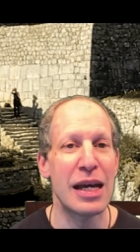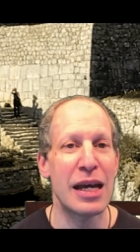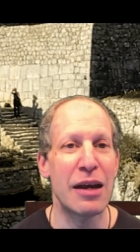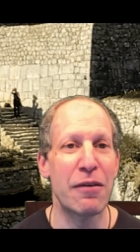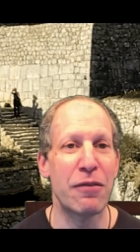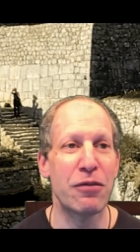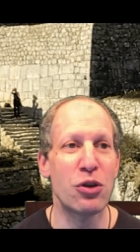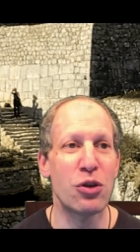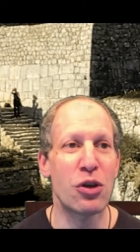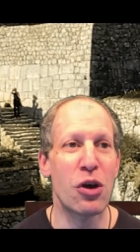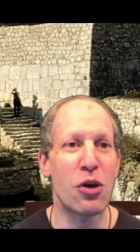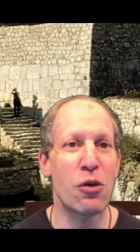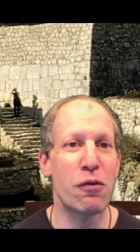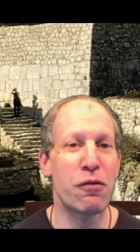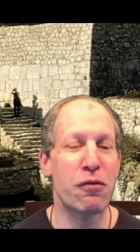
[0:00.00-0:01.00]
if you
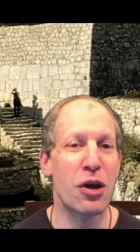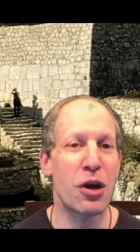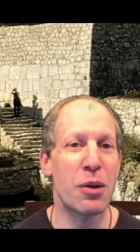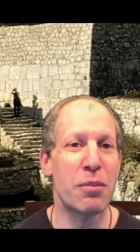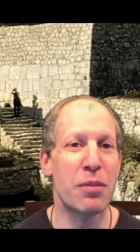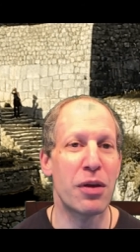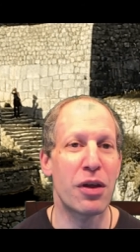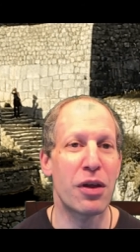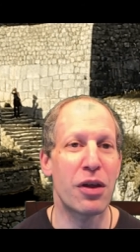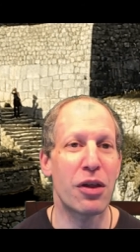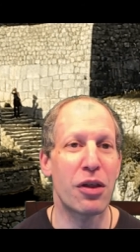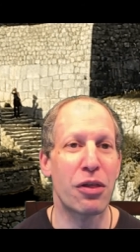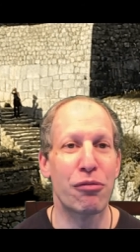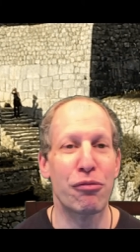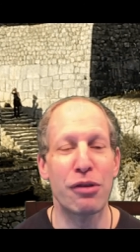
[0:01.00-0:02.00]
go from
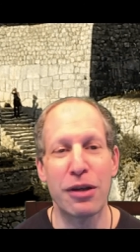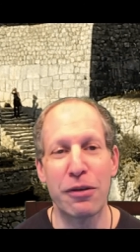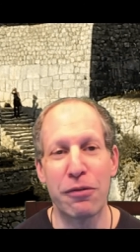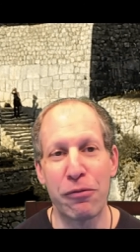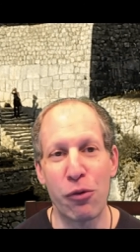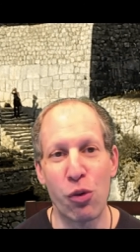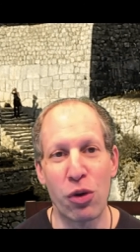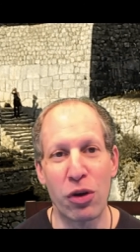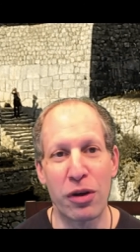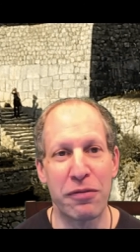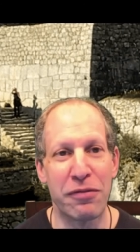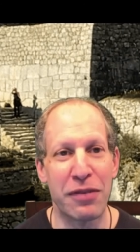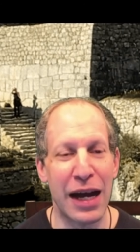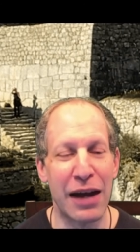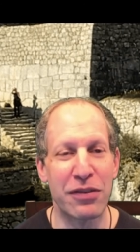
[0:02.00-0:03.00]
three to four,
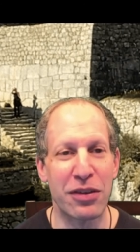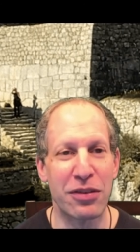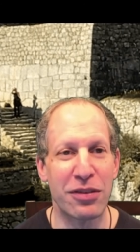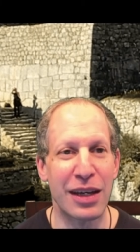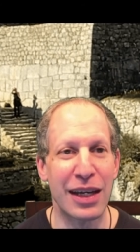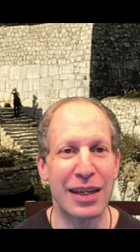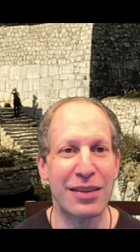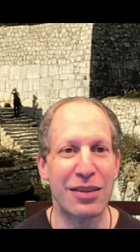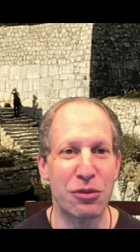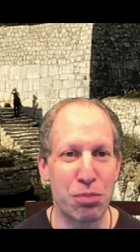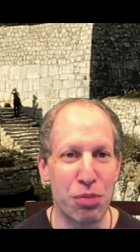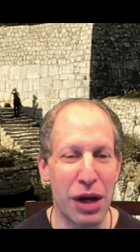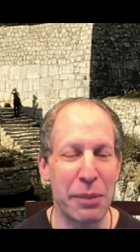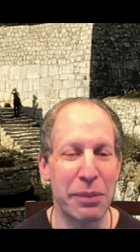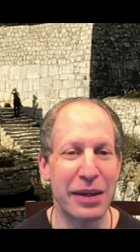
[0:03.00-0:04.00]
five to six is
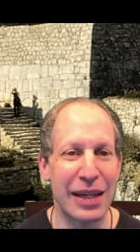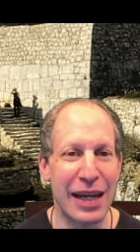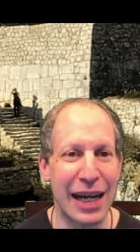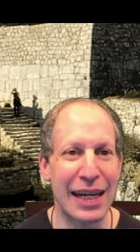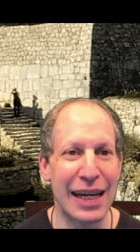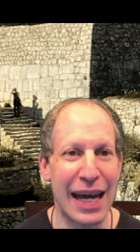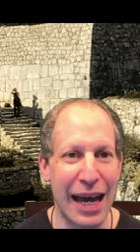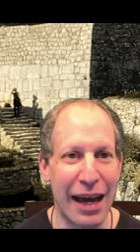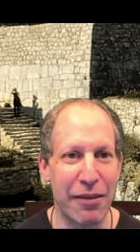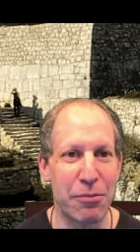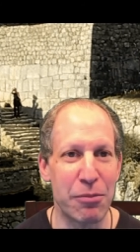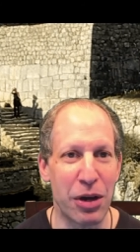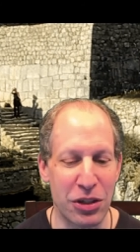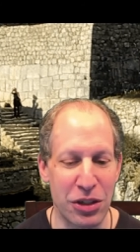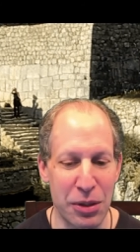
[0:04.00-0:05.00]
probably not going to have
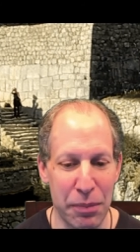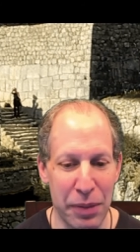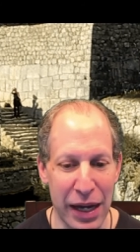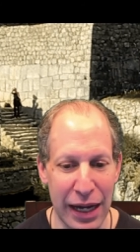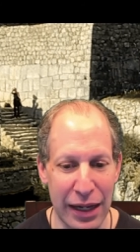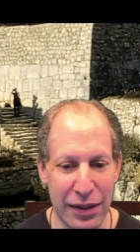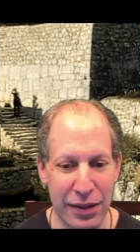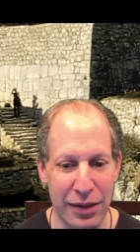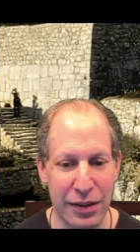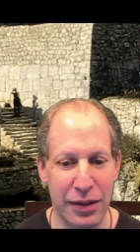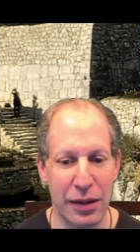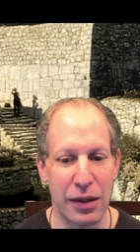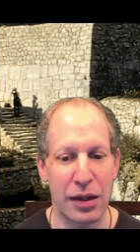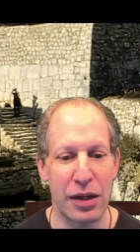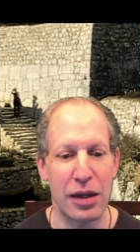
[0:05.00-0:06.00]
much impact.
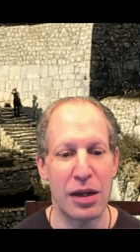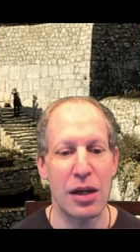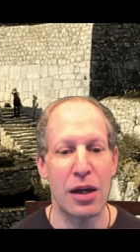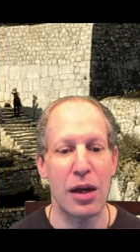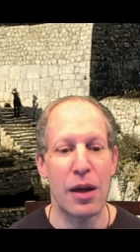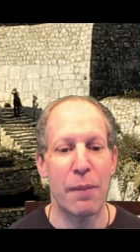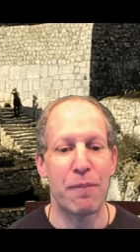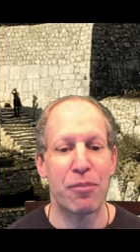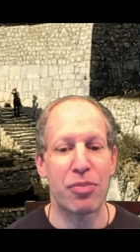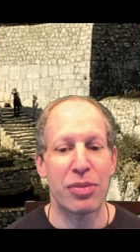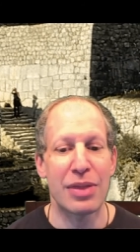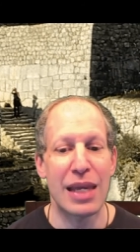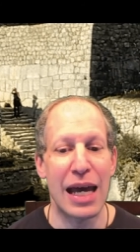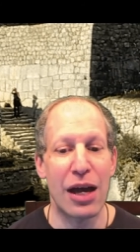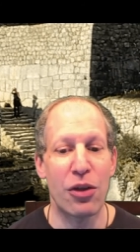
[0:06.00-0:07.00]

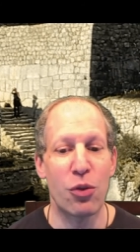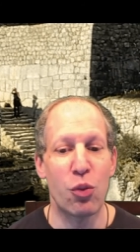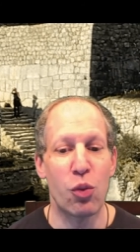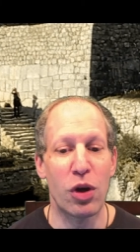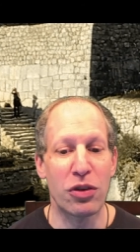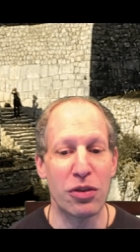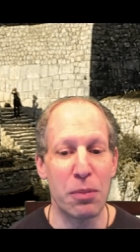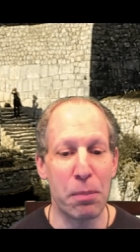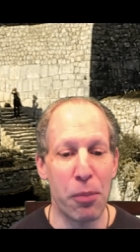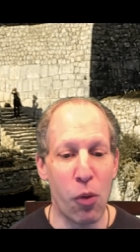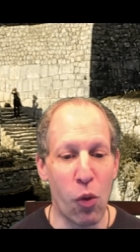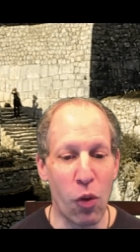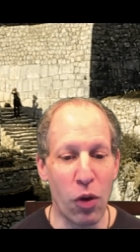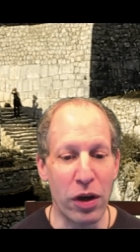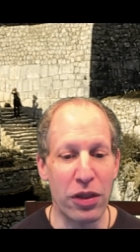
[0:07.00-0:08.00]
Now, what's
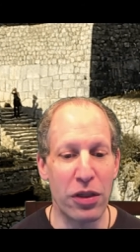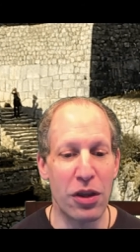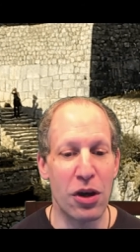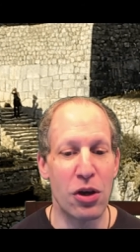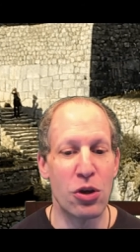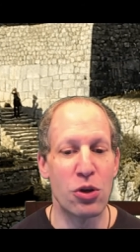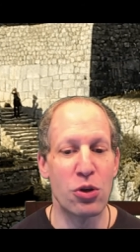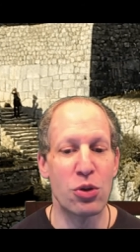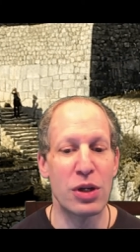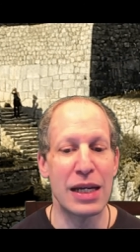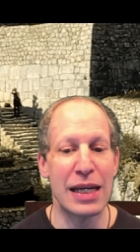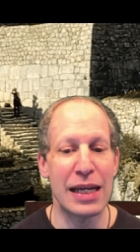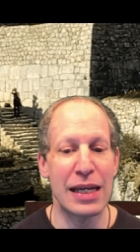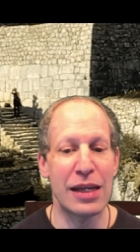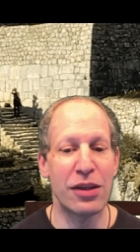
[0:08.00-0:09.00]
important though
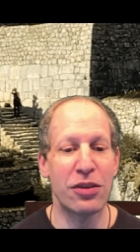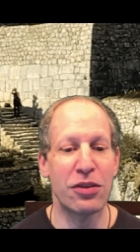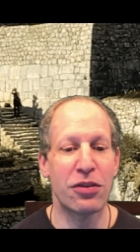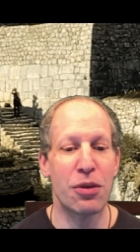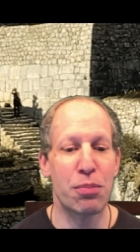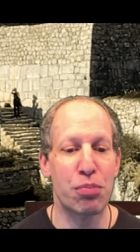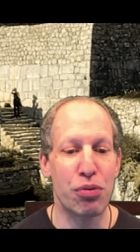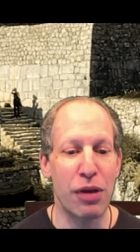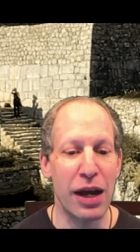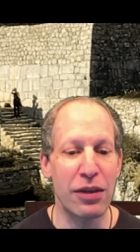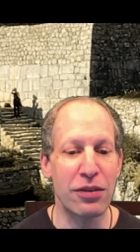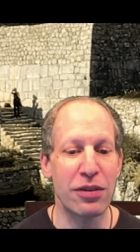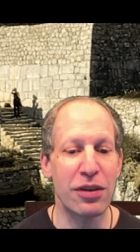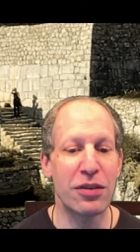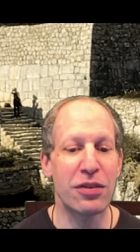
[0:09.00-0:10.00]
is the
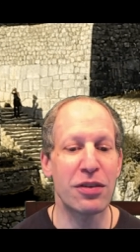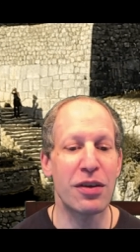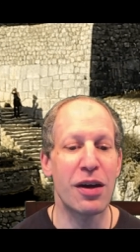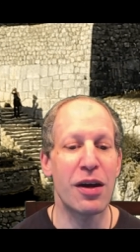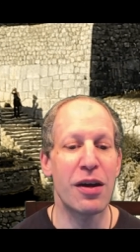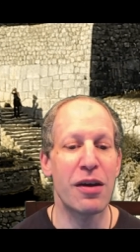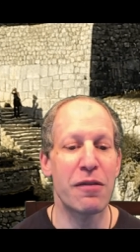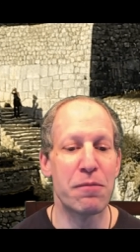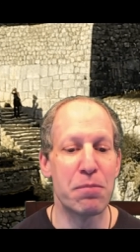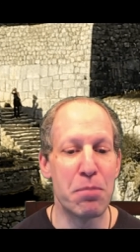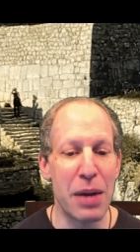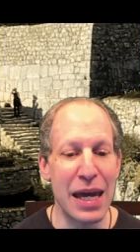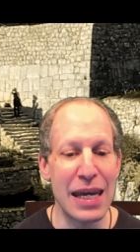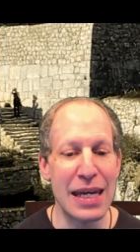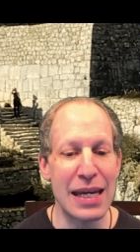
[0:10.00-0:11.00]
presence of
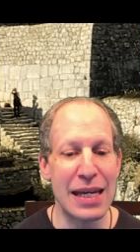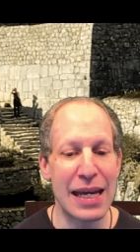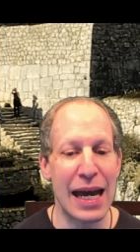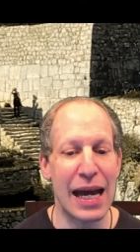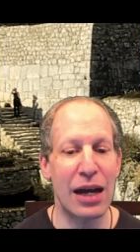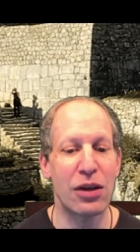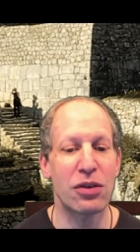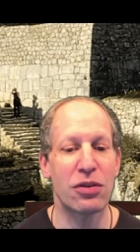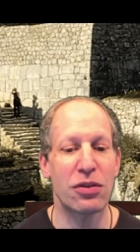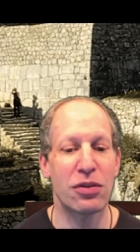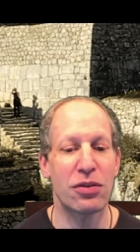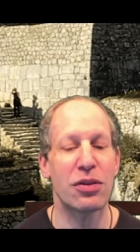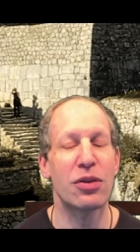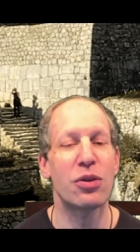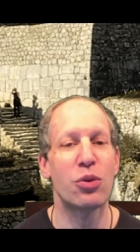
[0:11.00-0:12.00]
many
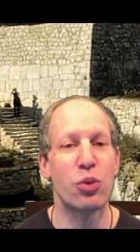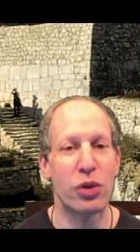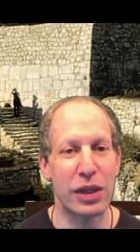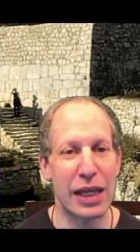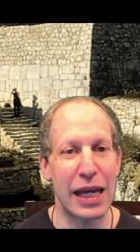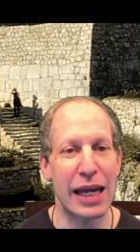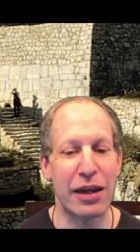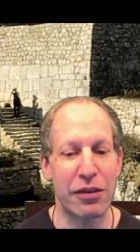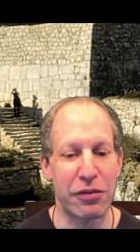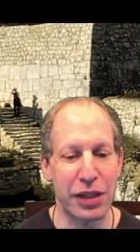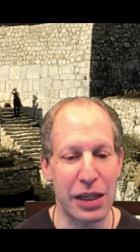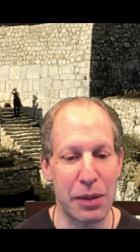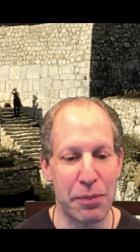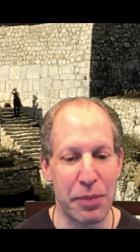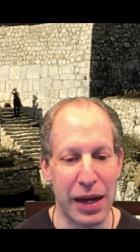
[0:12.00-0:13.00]
accounts will
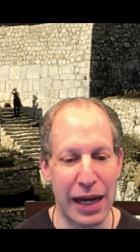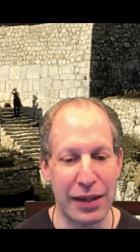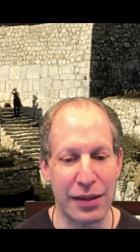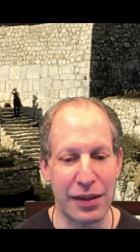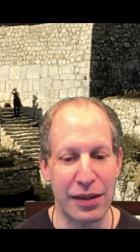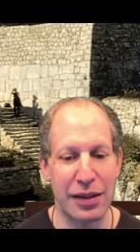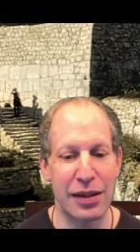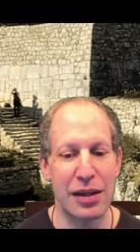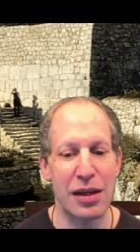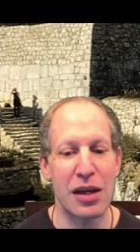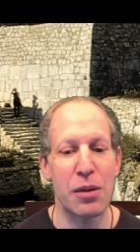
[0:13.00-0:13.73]
negatively impact it,